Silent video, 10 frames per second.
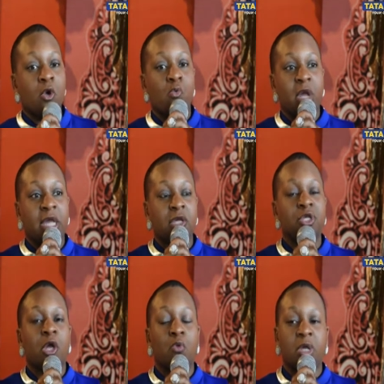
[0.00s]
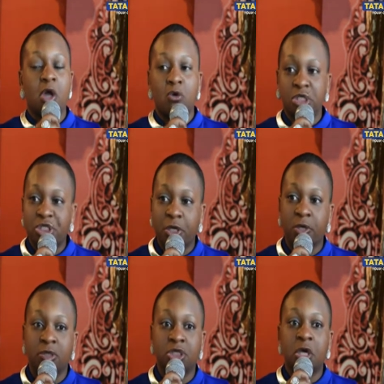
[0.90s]
we, you know, we go to
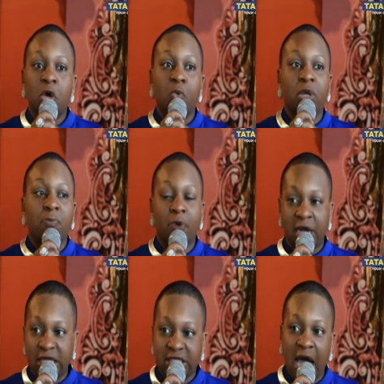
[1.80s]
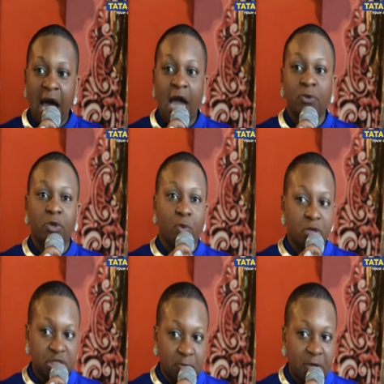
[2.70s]
church, we praise God, we
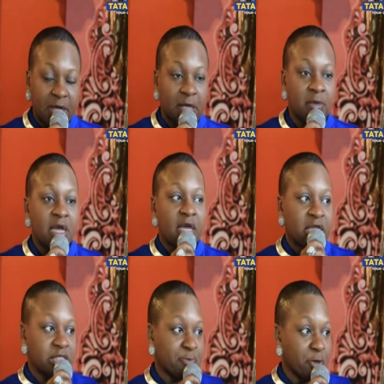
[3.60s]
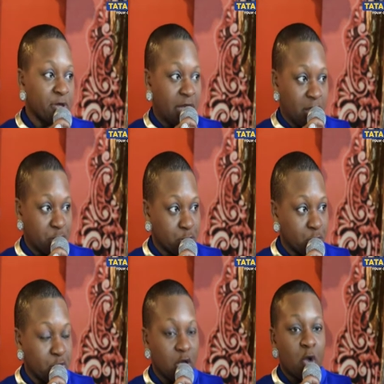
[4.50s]
worship Him in spirit and in
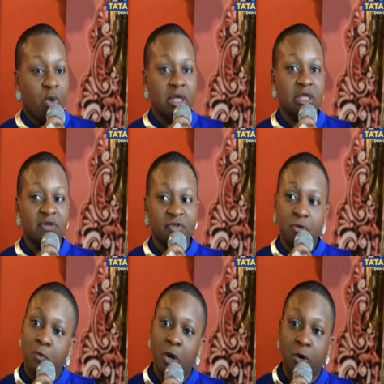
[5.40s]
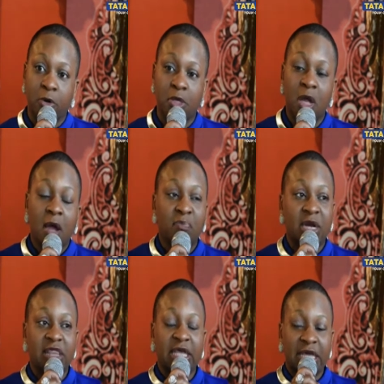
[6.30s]
truth, we deliver the word,
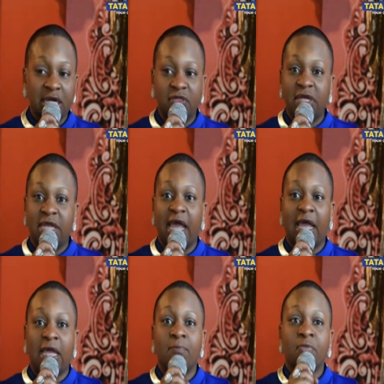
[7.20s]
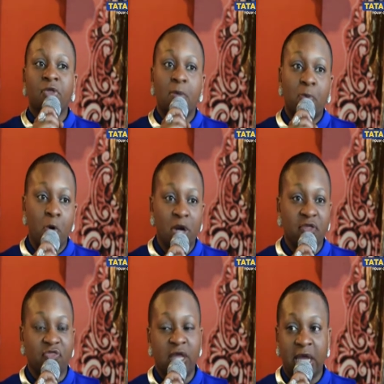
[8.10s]
but at the end of the day, the
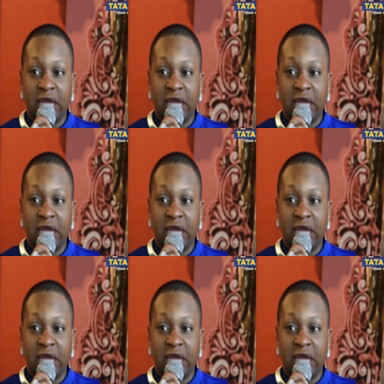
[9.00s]
important thing